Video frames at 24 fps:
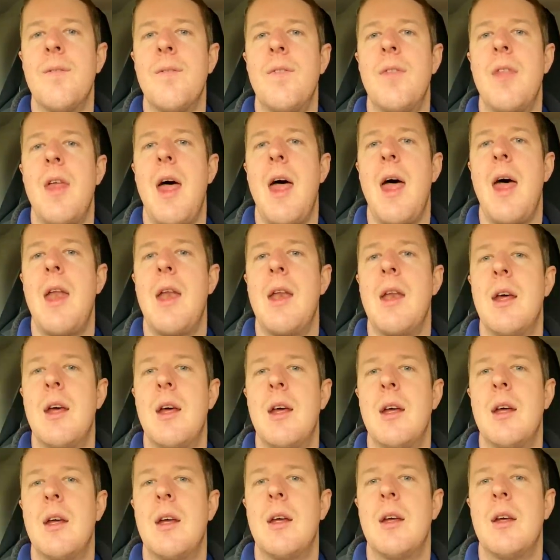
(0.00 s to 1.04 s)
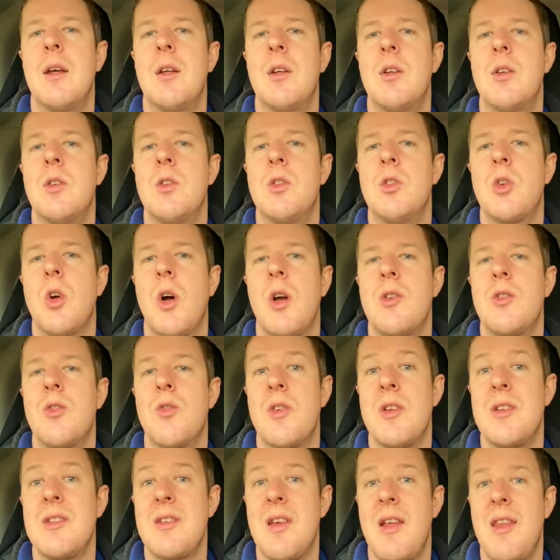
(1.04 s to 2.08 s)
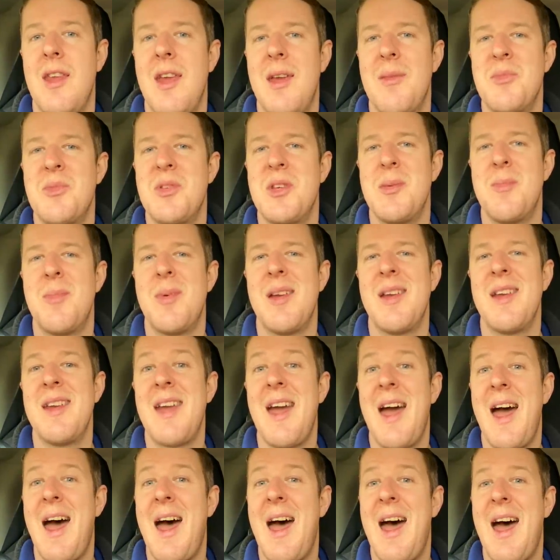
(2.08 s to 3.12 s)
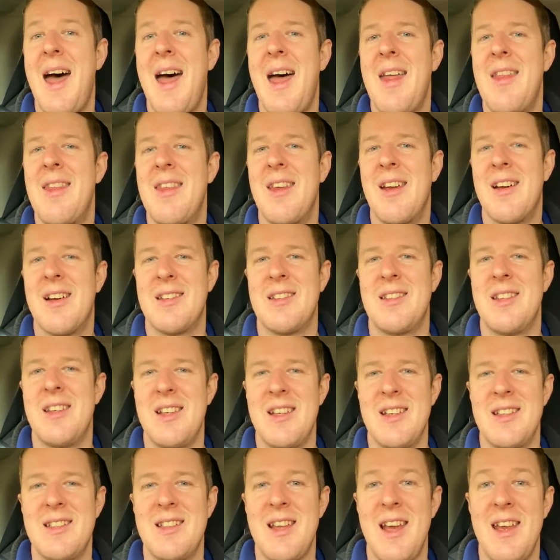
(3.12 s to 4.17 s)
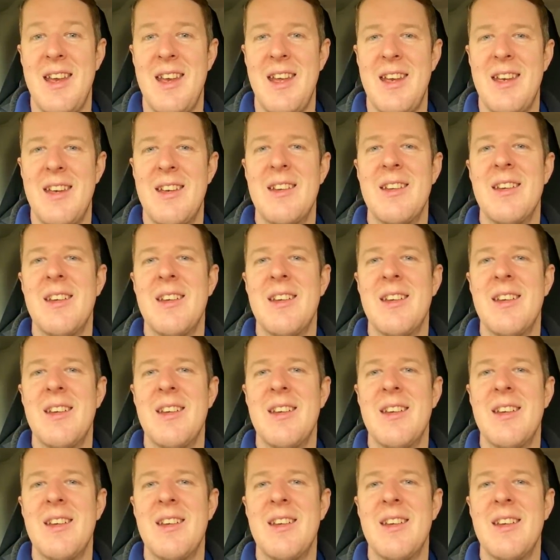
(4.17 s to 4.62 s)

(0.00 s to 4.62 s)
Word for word: then tried to reset the MCB and the RCD stayed in.